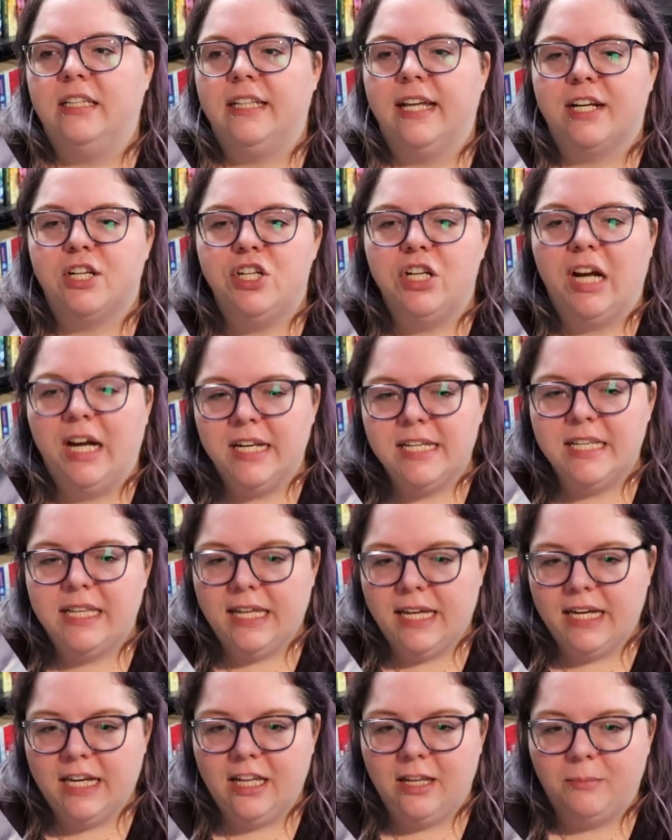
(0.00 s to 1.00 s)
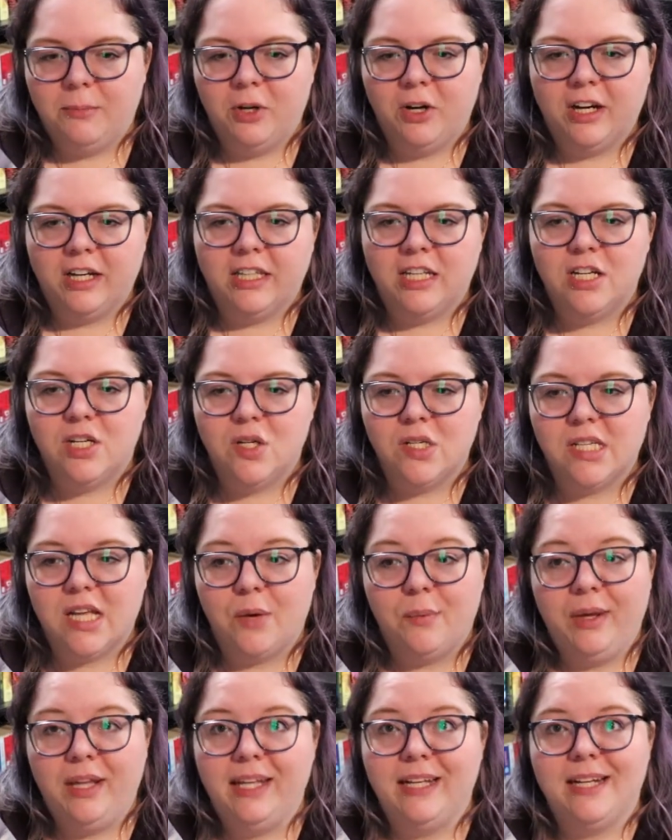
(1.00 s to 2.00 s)
Like she got to the end of the book and then she was
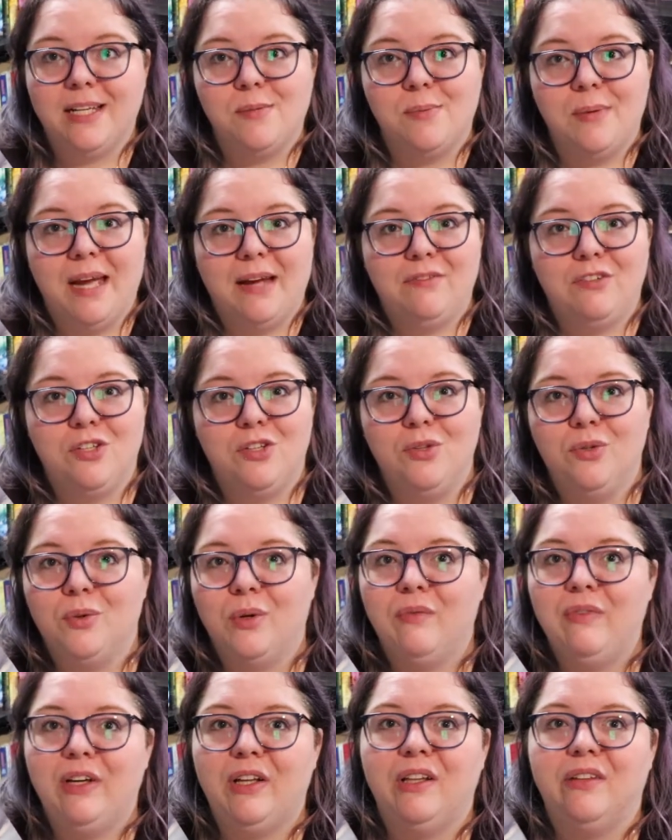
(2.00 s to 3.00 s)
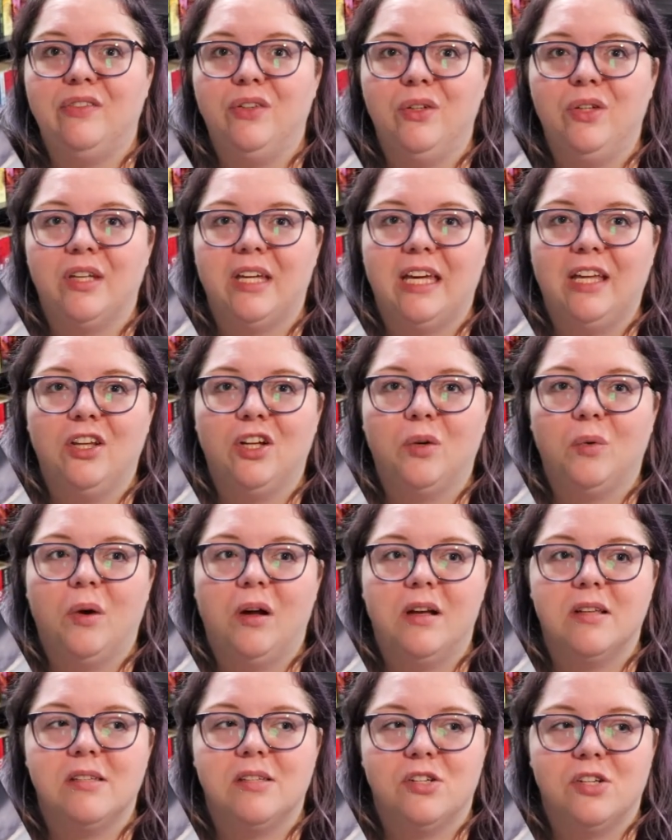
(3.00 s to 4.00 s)
like, well, I guess we have to do the reveal of who the killer
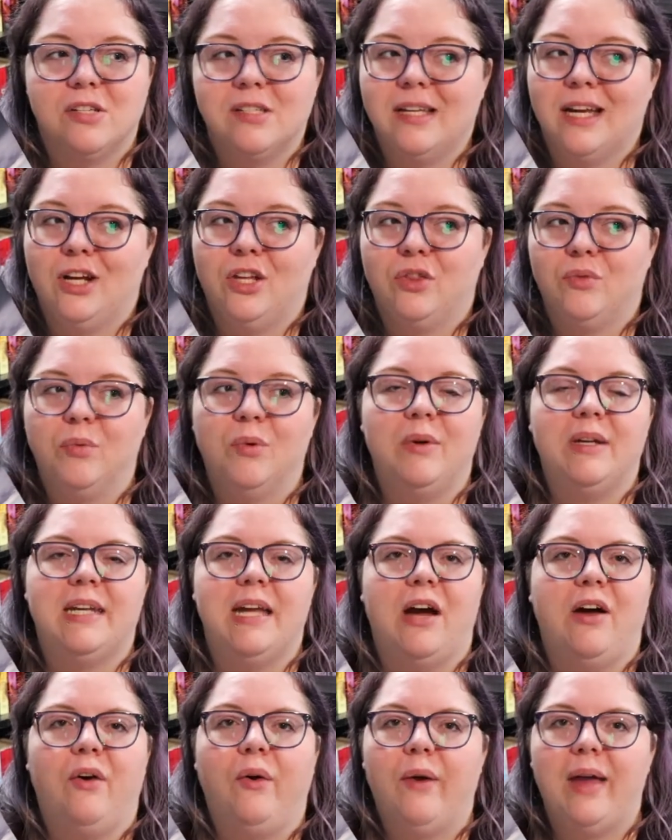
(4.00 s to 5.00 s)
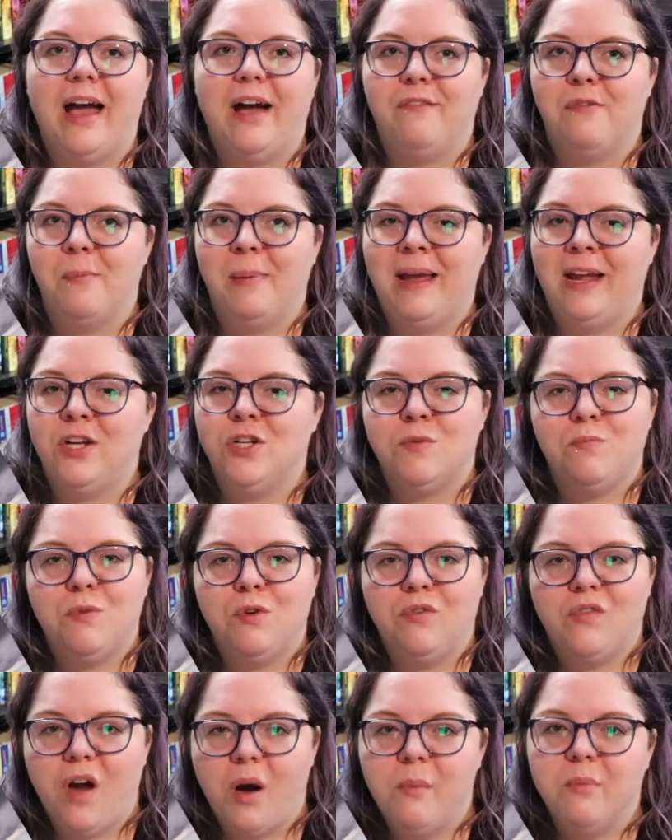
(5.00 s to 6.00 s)
was and just like threw it down on half a page and
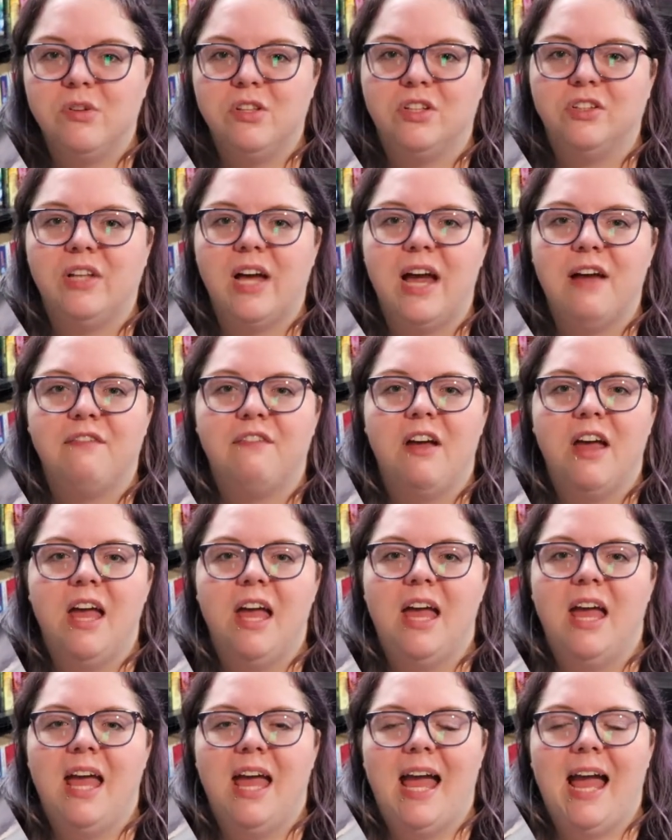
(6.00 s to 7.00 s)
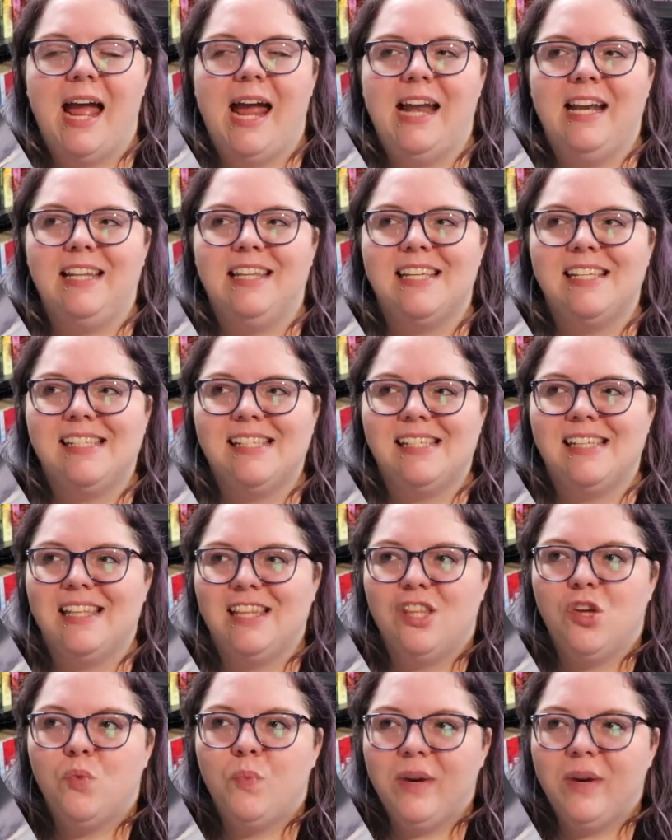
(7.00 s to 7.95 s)
moved on with her life and the the